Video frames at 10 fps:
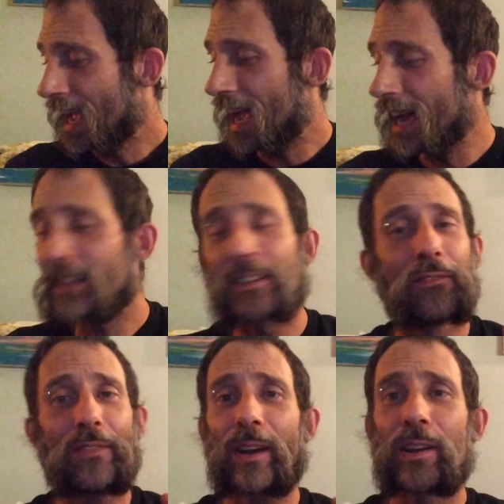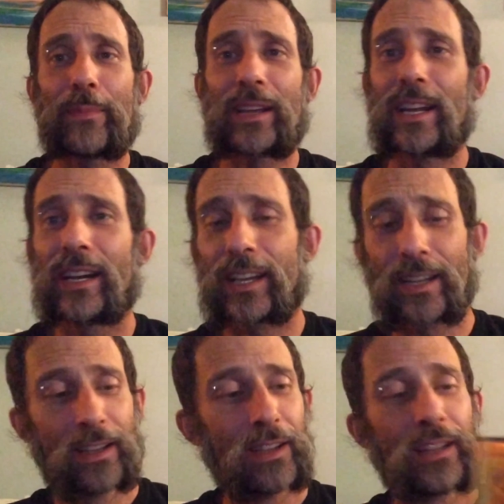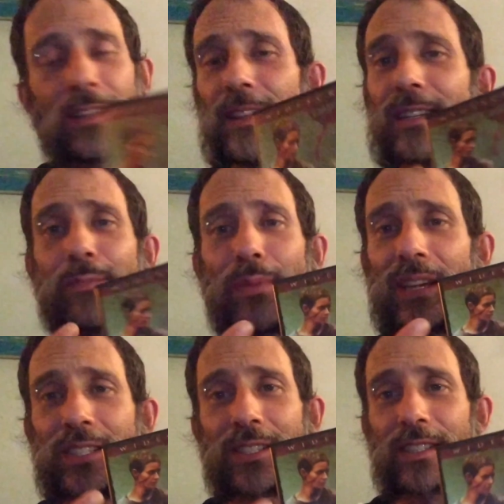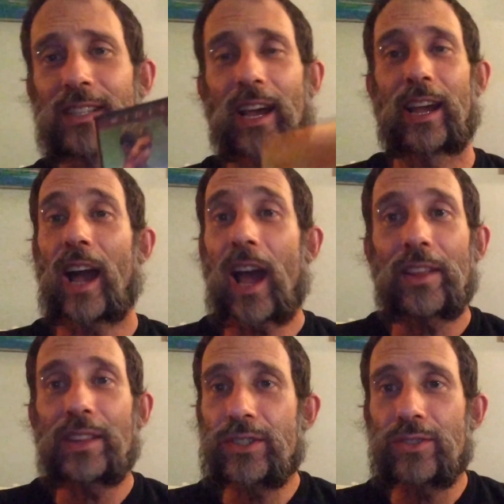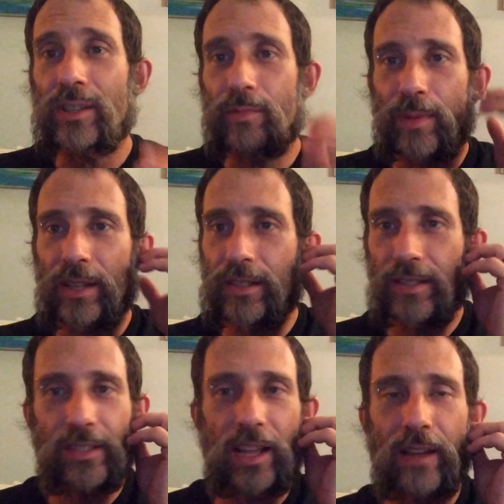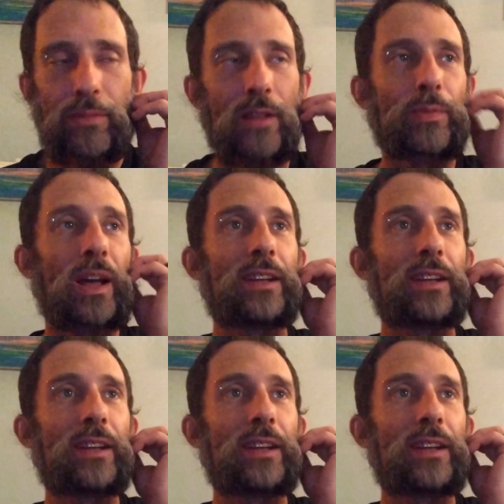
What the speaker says: At the very beginning, this bitch is like, I had this dream about this and that, blah, blah.